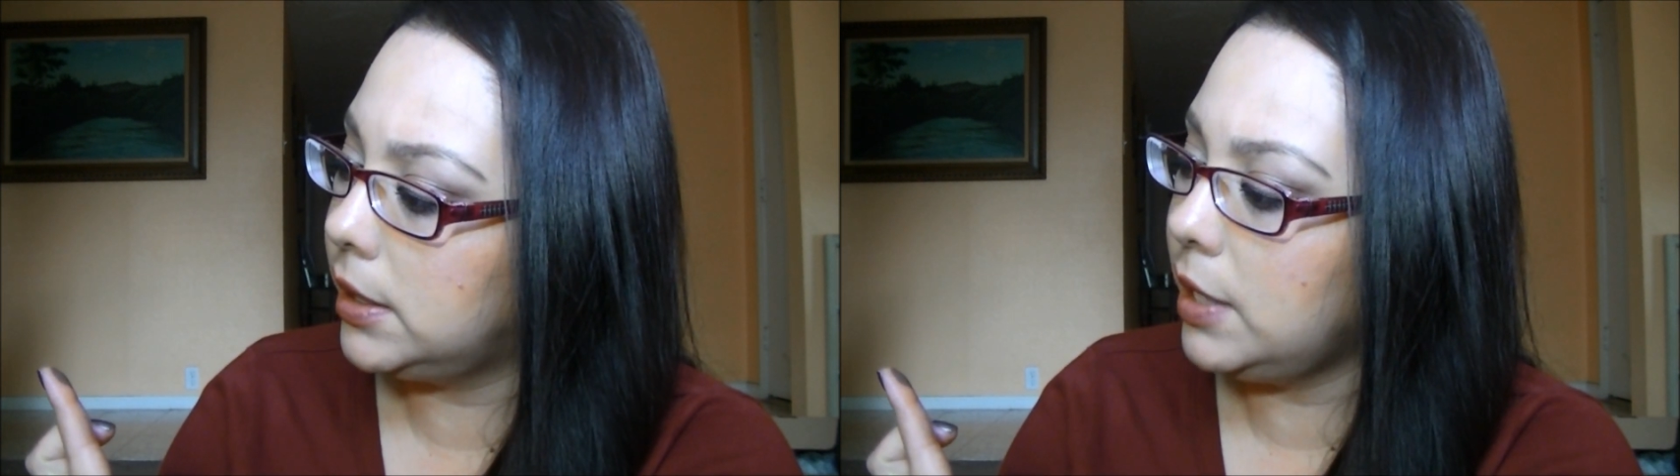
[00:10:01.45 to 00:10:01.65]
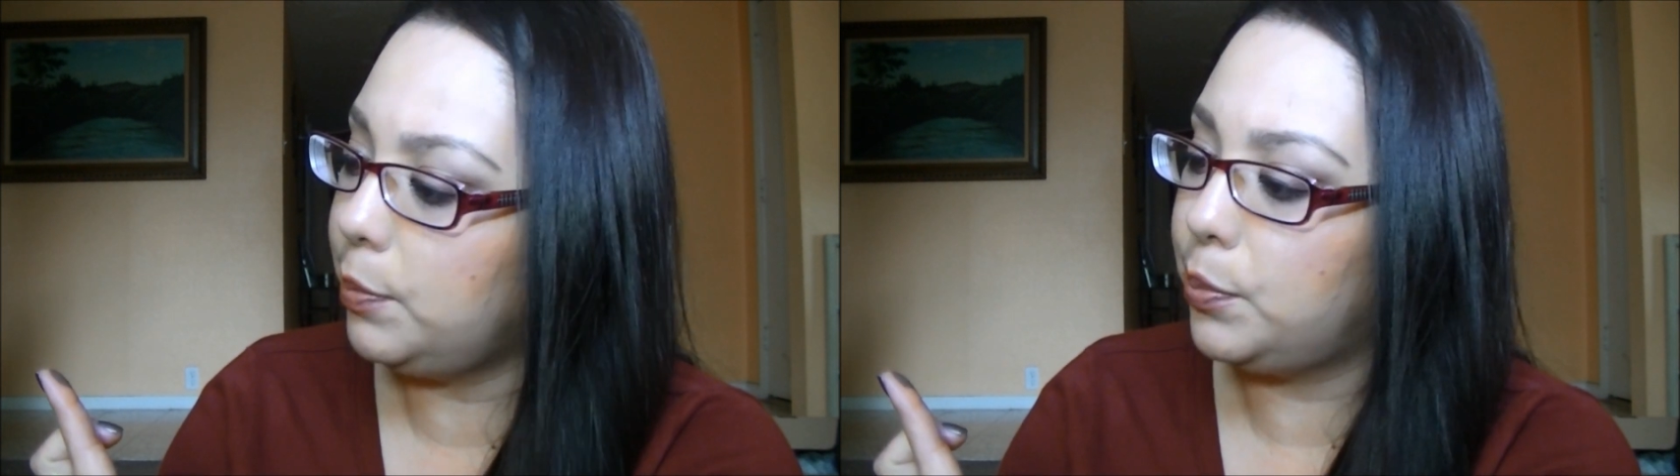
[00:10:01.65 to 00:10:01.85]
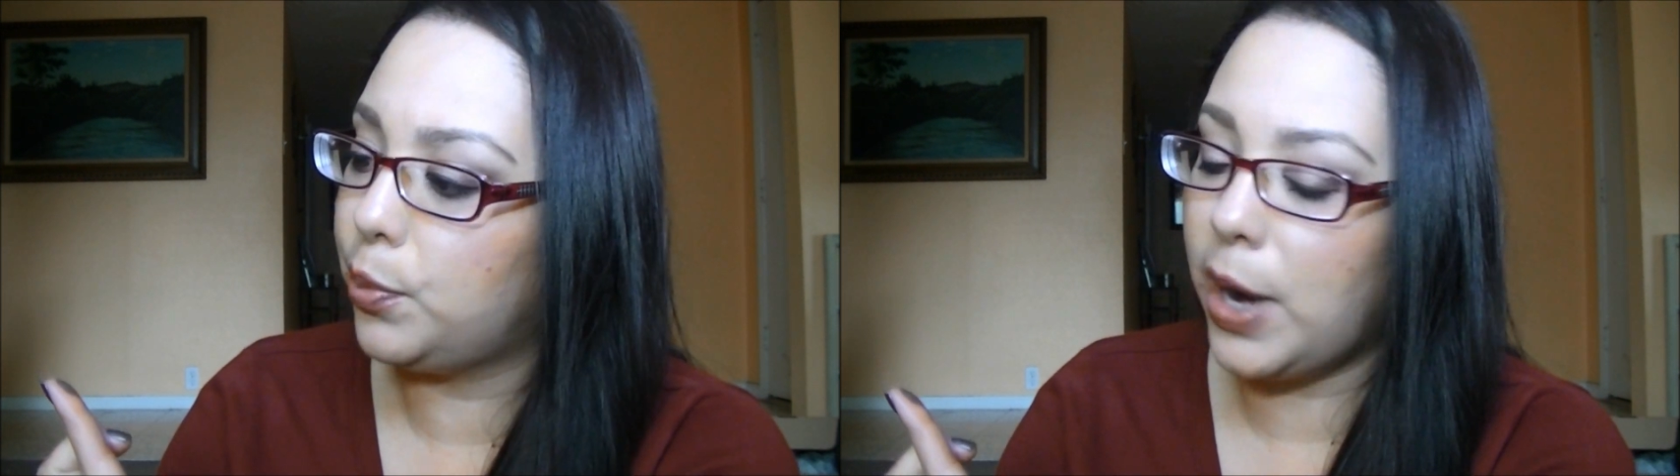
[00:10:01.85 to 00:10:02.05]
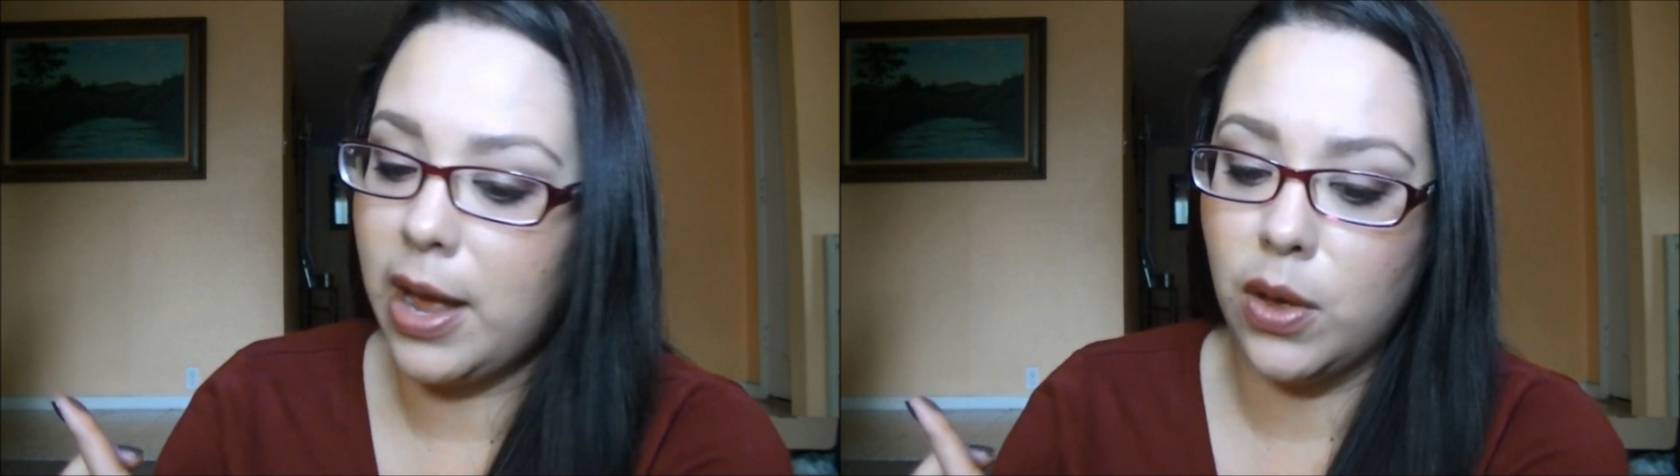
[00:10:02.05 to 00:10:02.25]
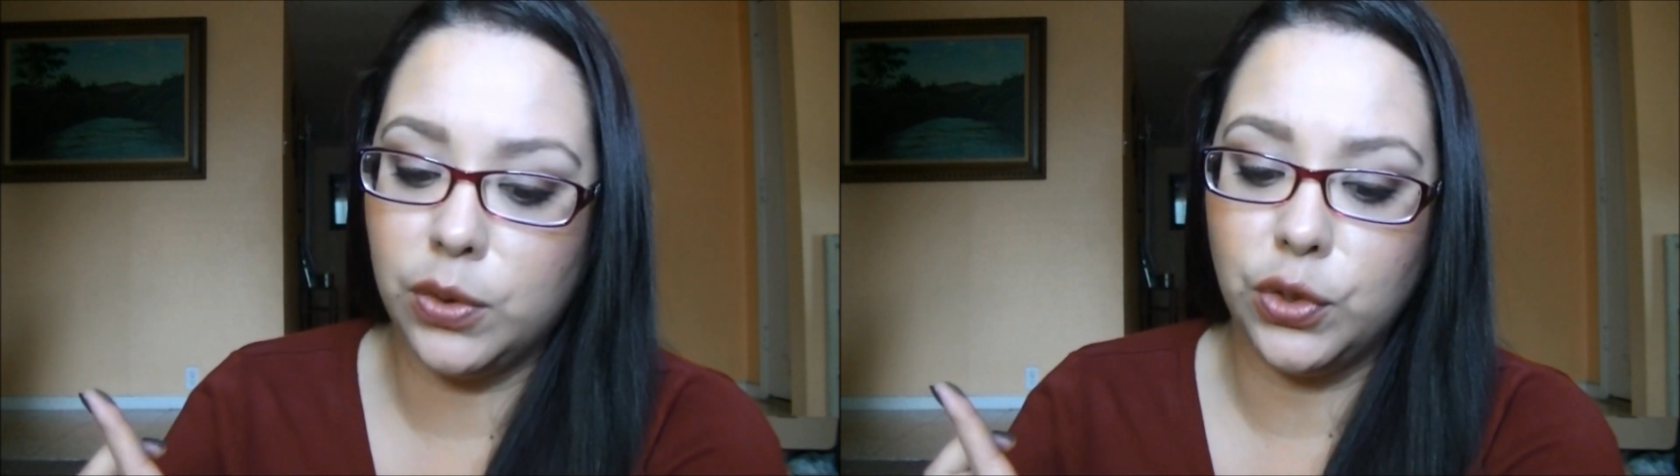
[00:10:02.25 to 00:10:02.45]
deep
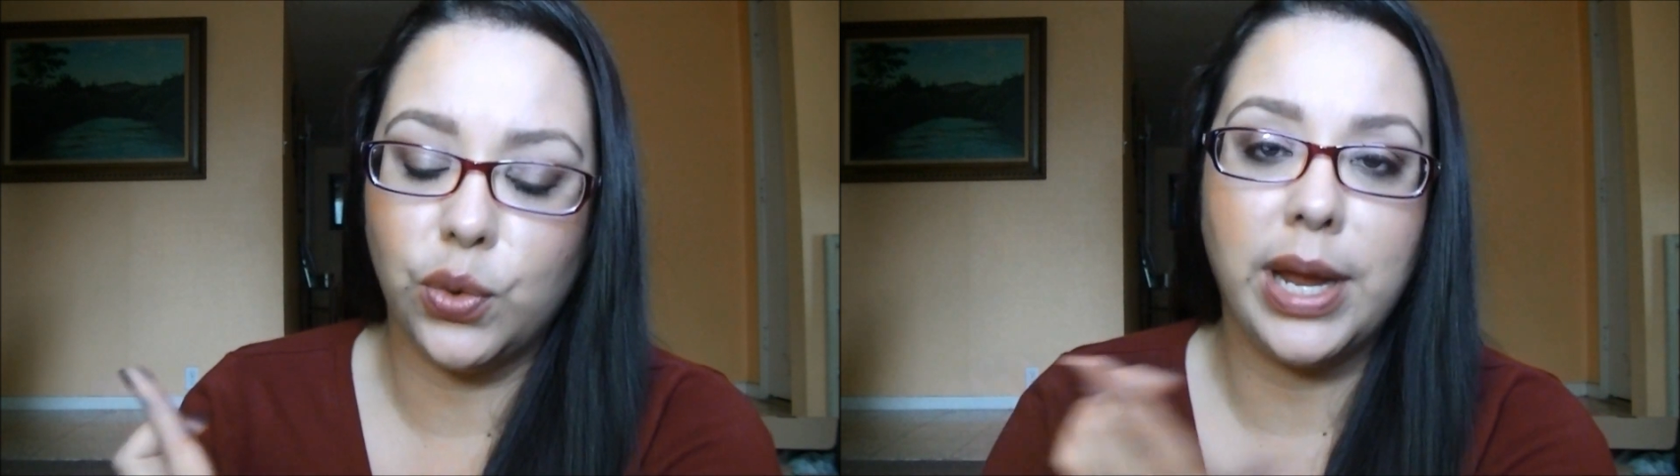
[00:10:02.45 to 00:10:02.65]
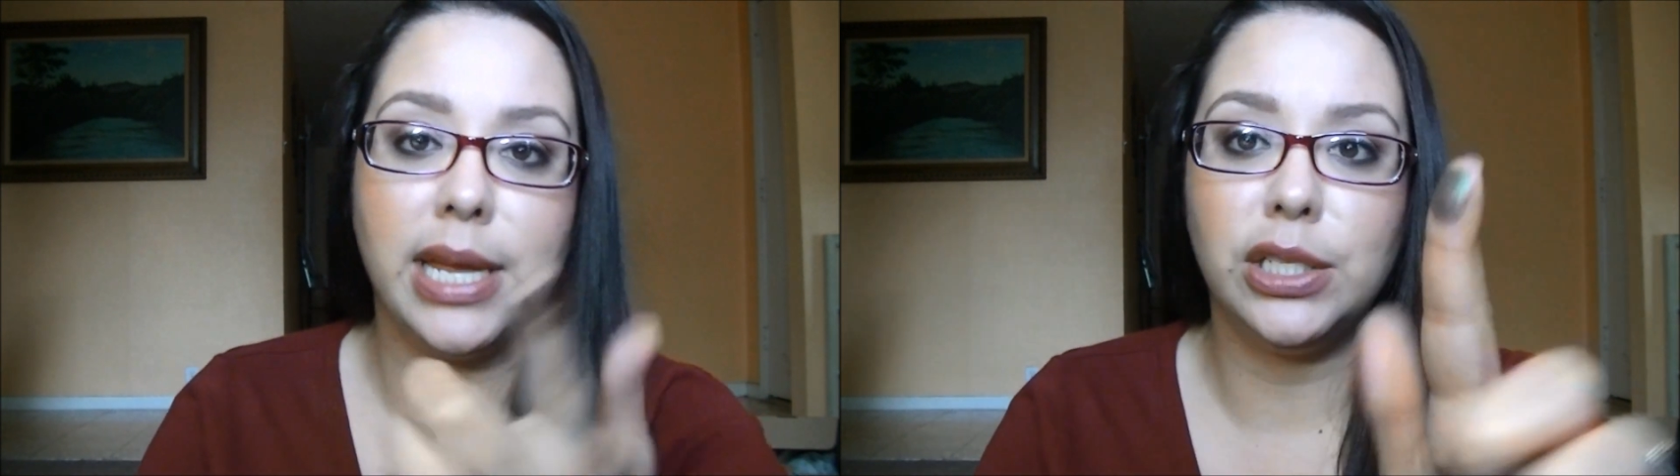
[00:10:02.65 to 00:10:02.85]
brown gray